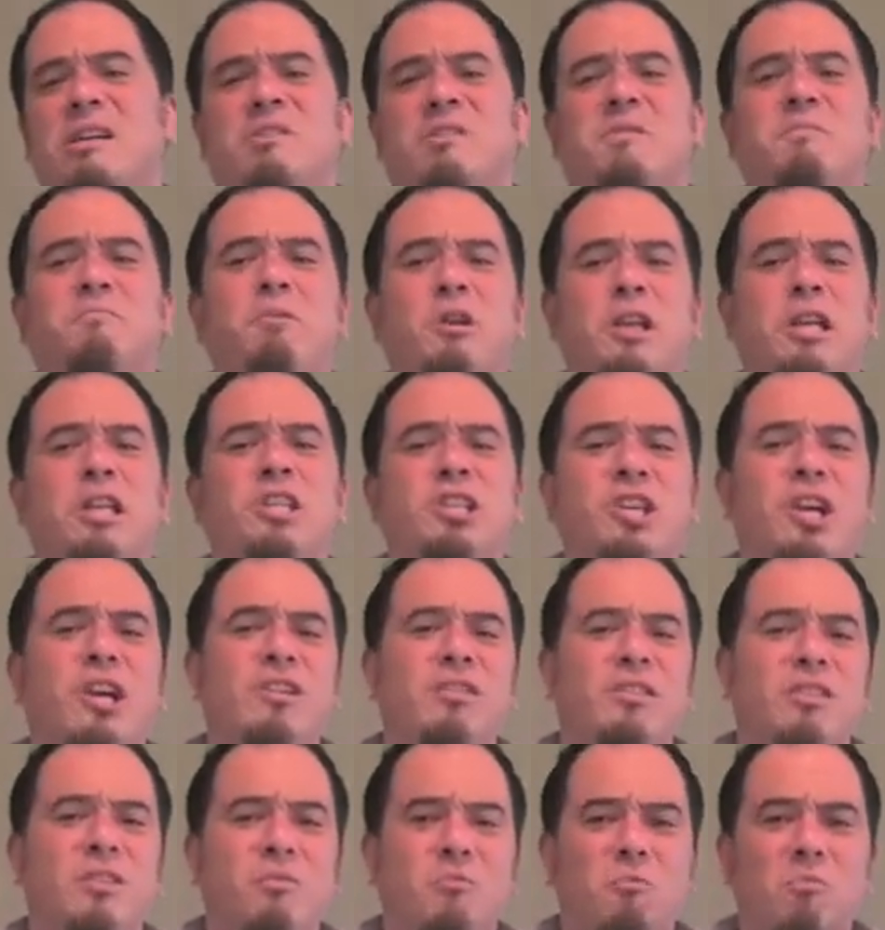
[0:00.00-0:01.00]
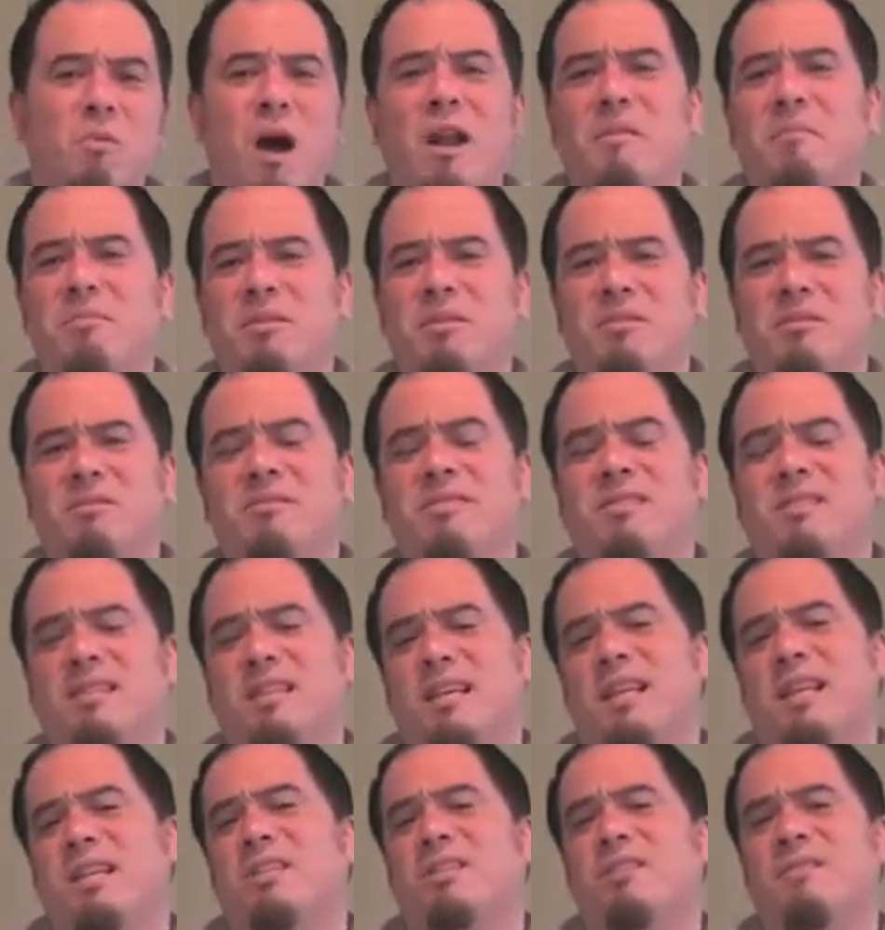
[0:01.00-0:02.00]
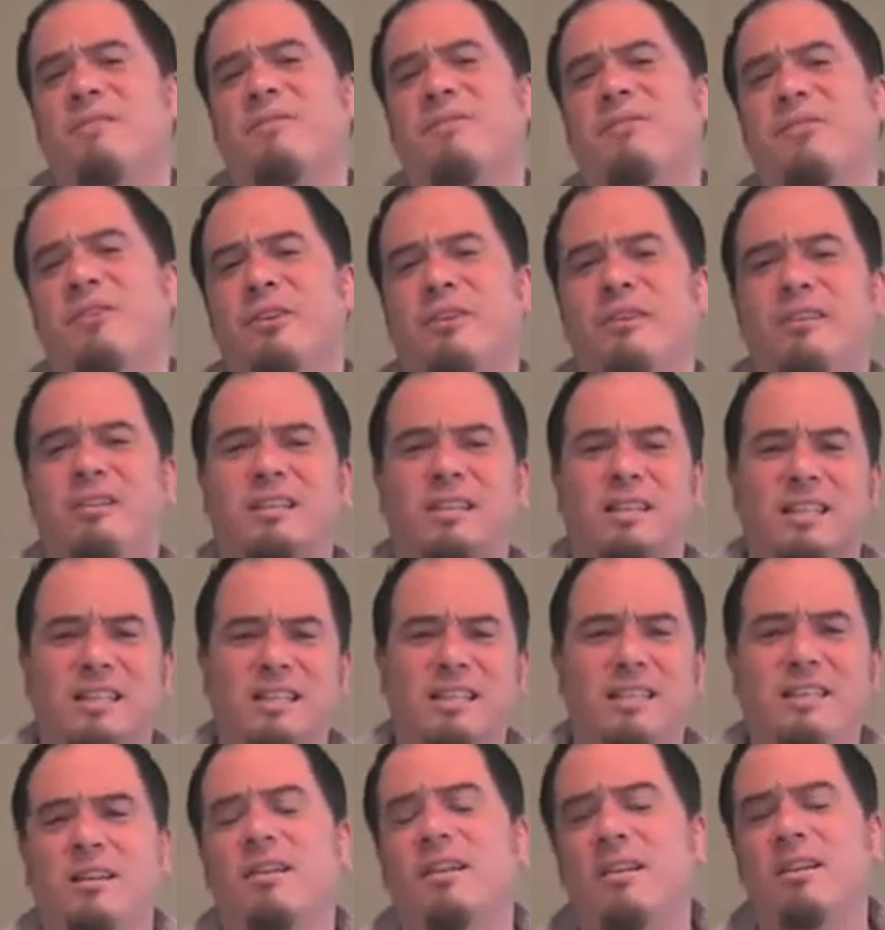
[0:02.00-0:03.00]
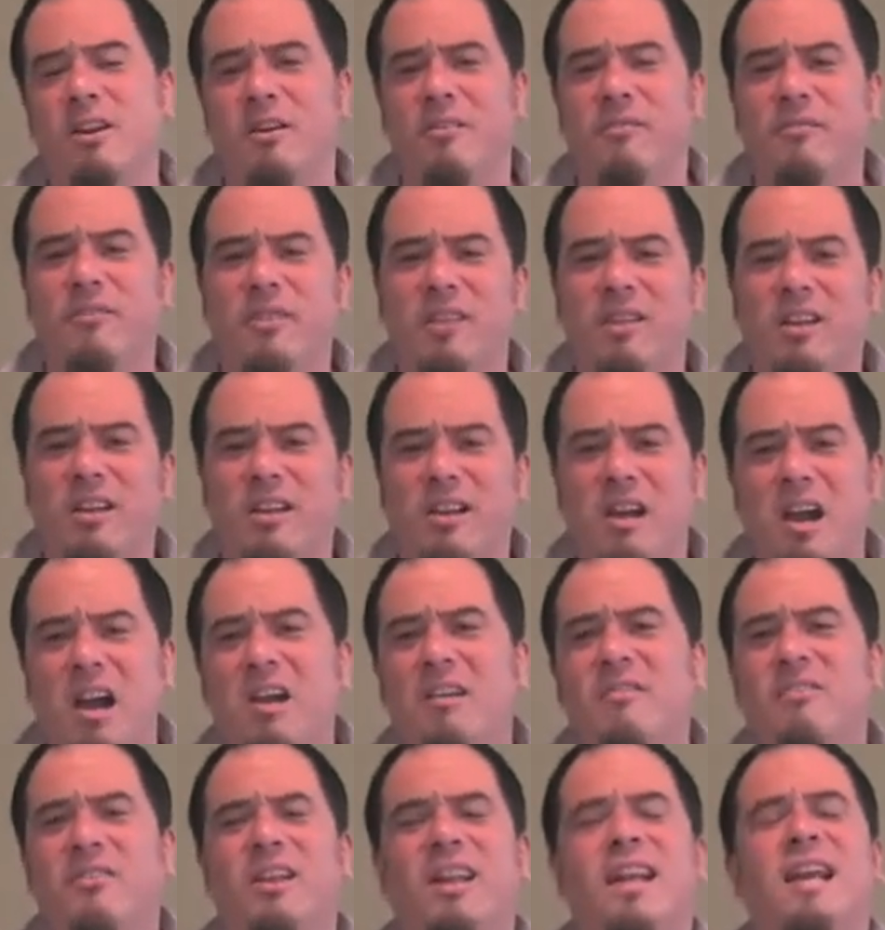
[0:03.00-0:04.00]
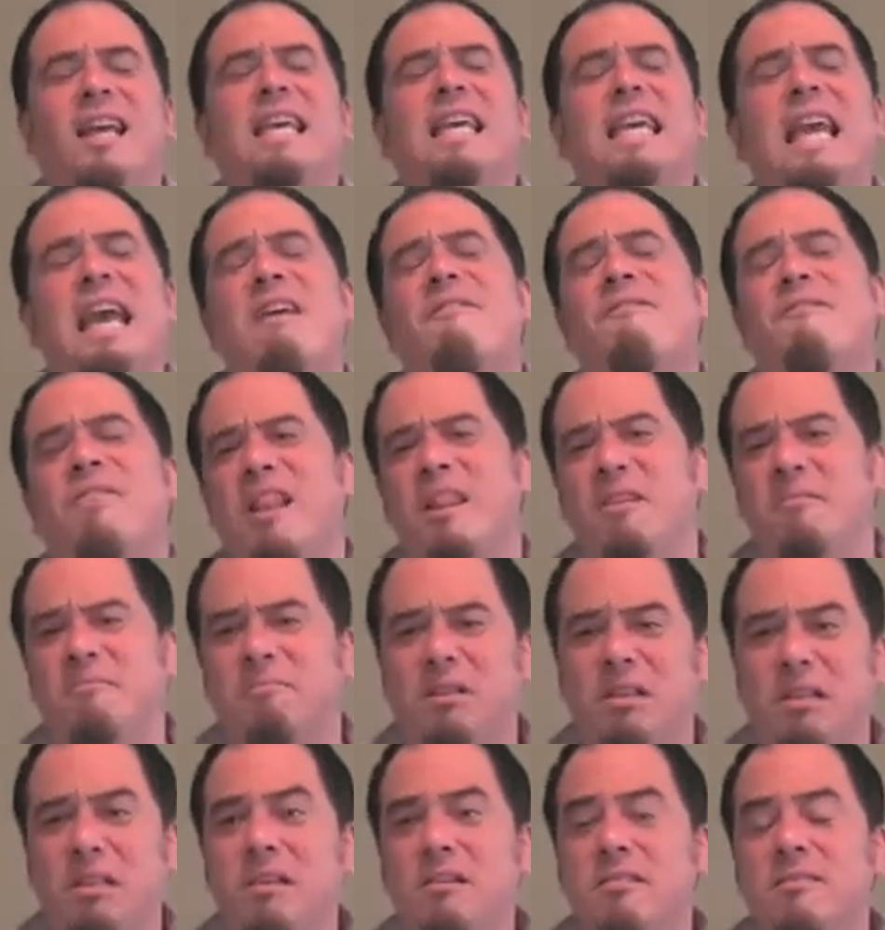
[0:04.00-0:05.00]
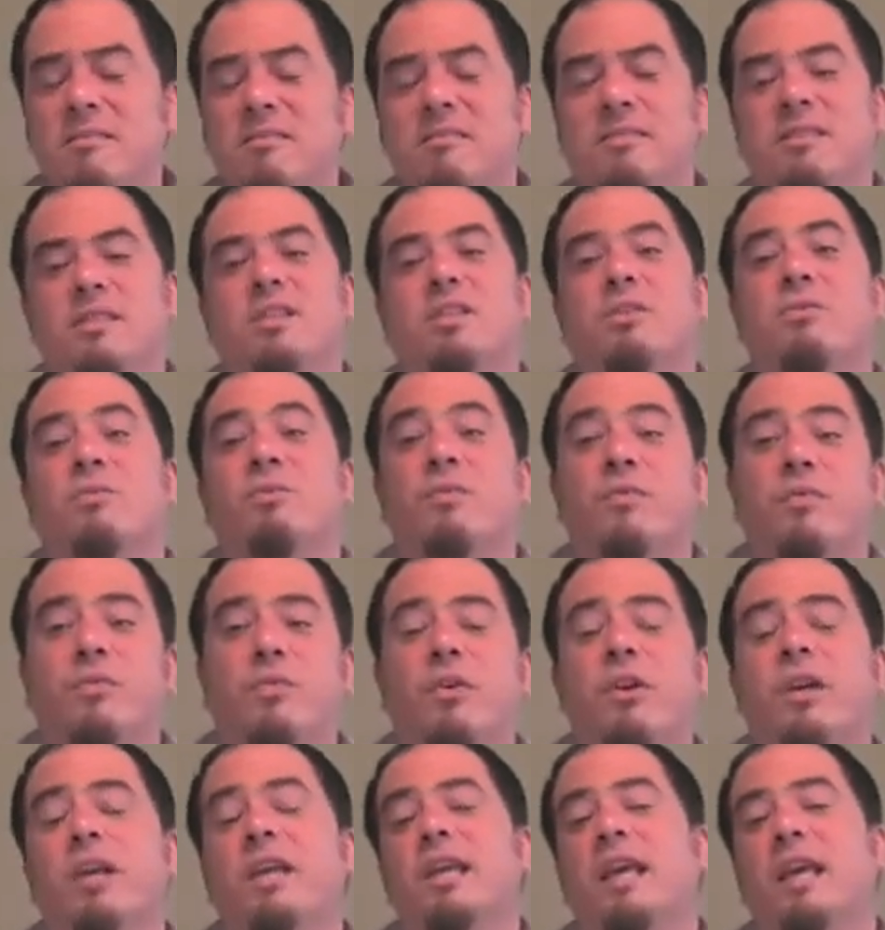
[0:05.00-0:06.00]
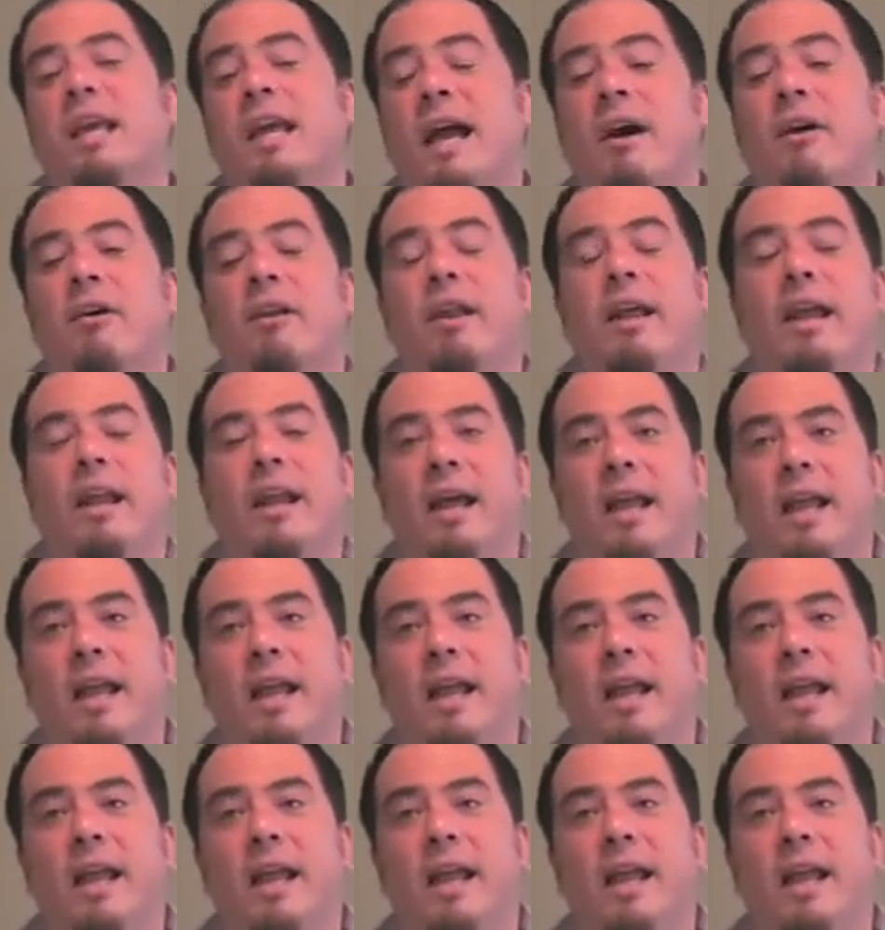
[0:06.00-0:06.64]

I was put in charge of the water balloon station for the carnival, and I can't find the balloons. And she was freaking out. And